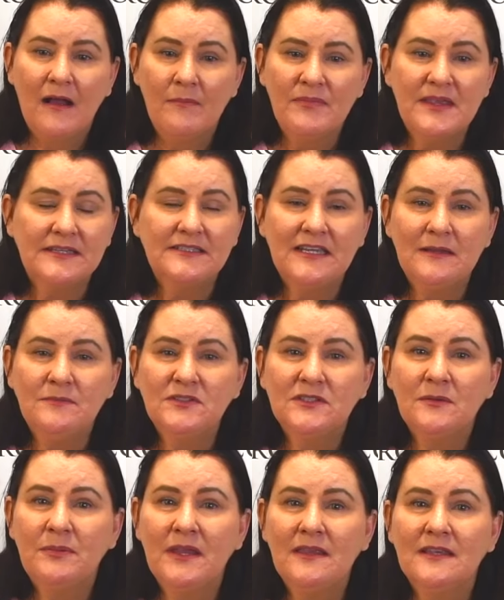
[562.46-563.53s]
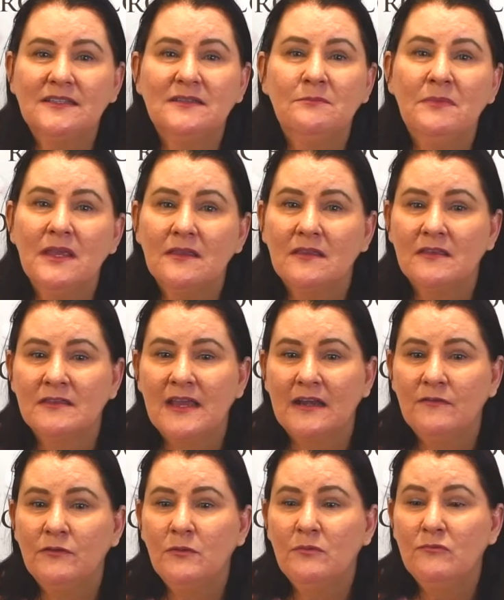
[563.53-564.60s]
There seems to be this myth that
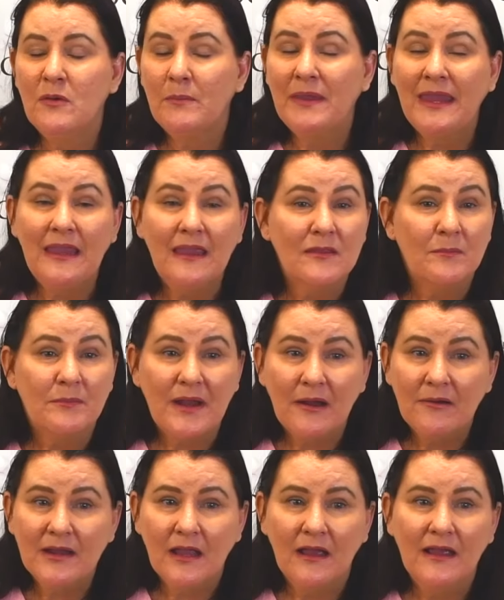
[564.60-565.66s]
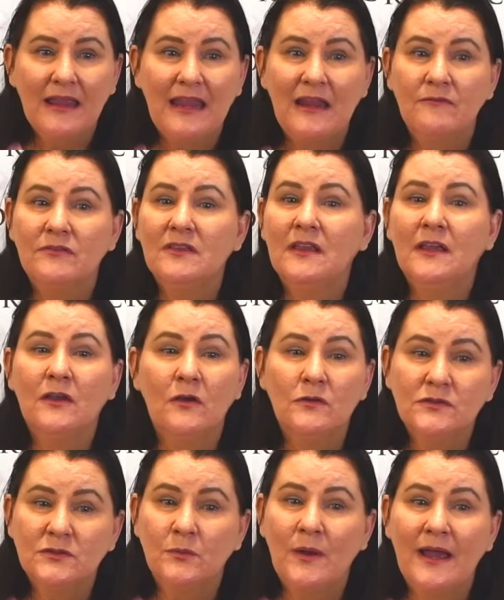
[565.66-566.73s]
if you repair the barrier, everything
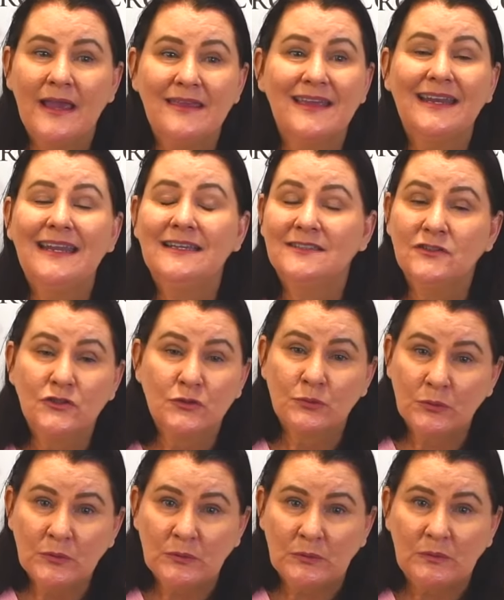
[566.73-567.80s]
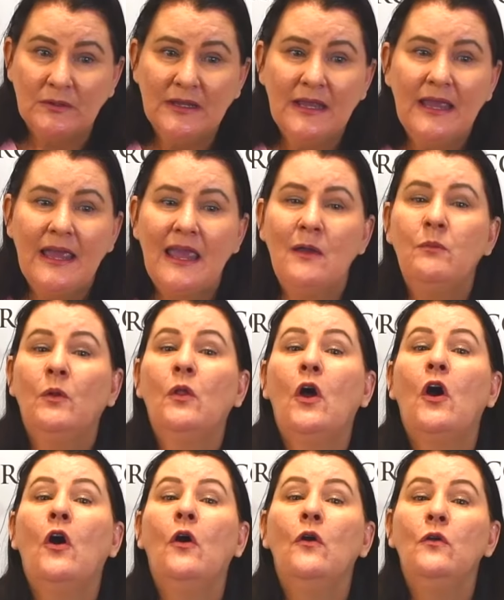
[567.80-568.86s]
goes away. That isn't true. It will
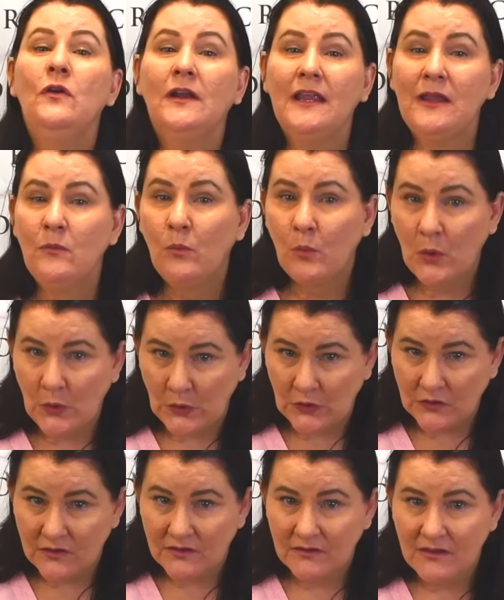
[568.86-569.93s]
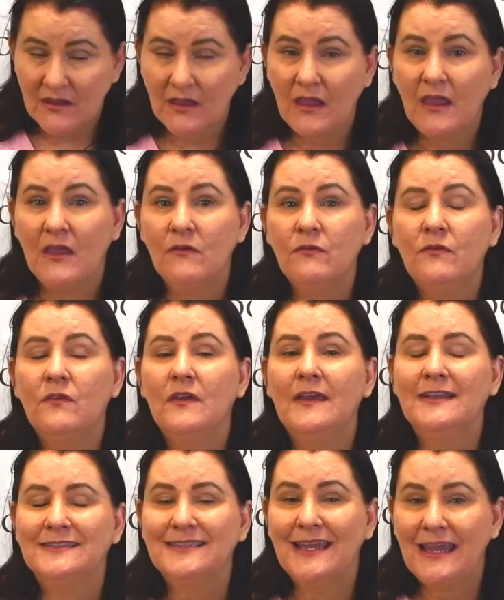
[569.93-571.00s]
only work if
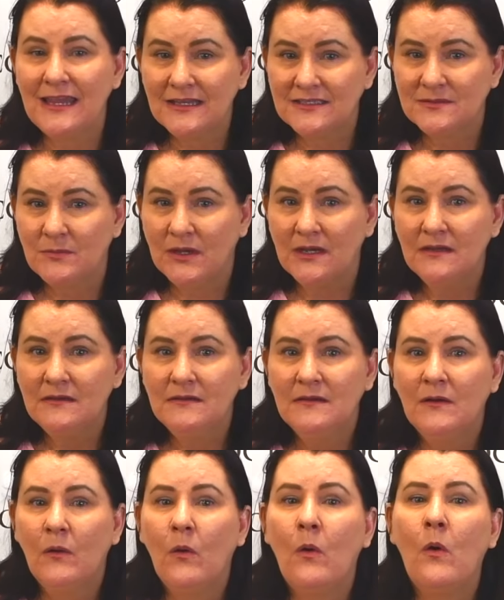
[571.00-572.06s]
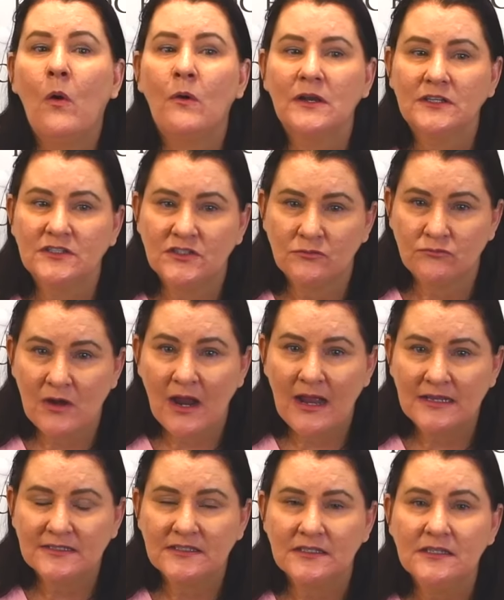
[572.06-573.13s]
it's eczema or it's
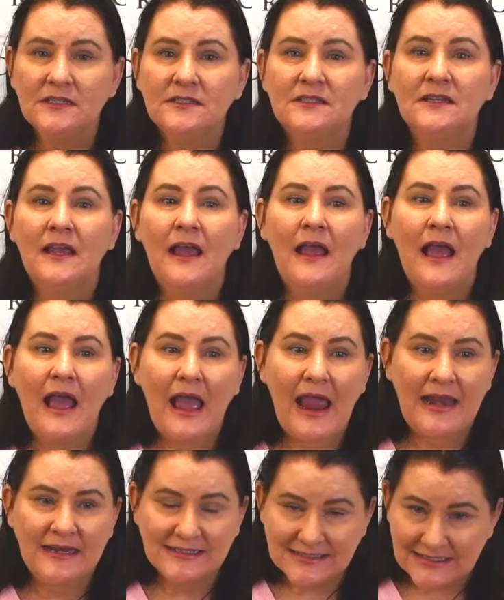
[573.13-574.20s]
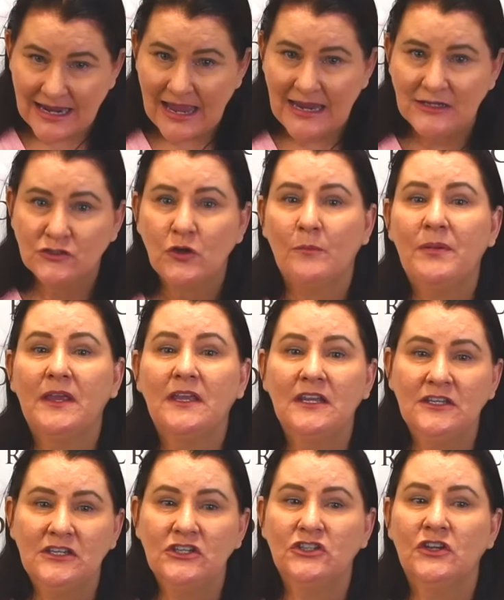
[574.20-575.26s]
psoriasis and it's an atopic
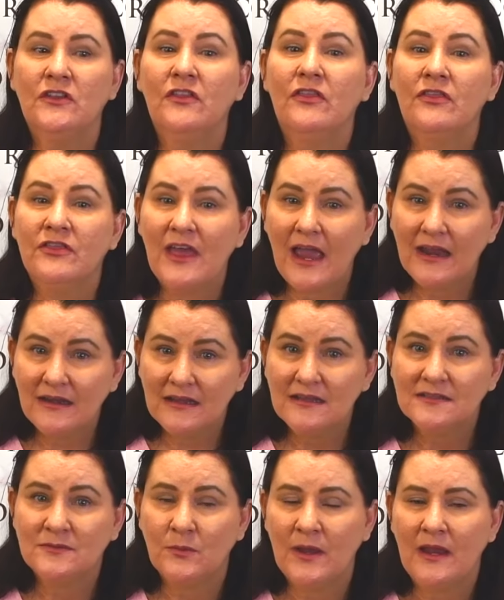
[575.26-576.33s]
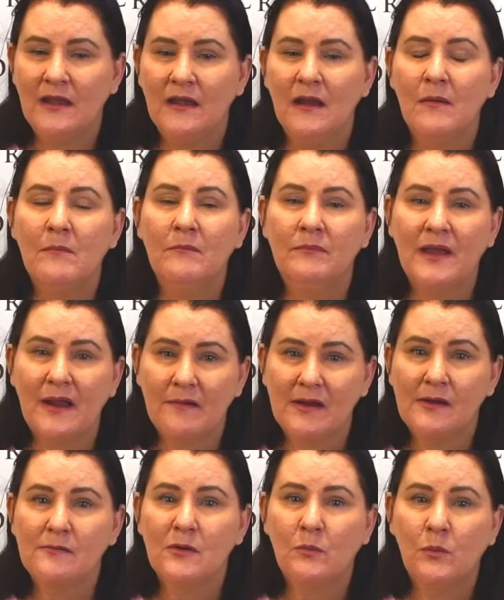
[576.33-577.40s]
condition. That is when
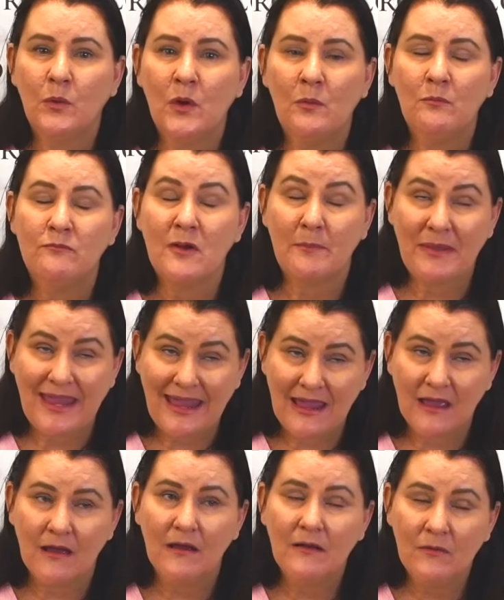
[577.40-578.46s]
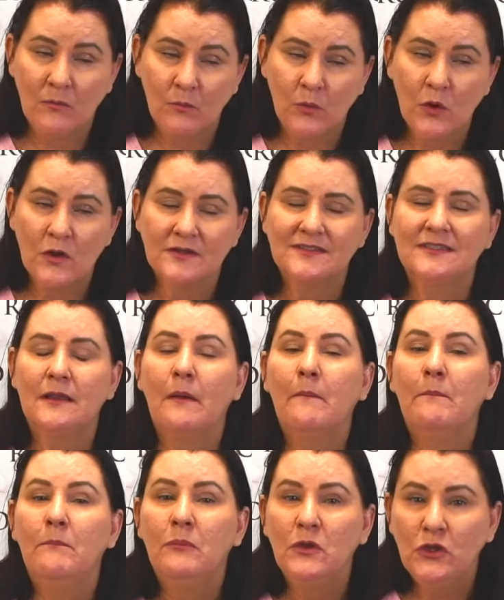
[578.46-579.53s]
barrier repair works
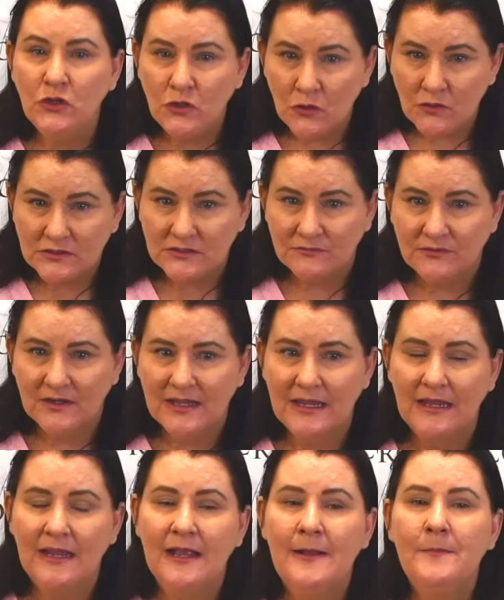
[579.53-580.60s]
beautifully.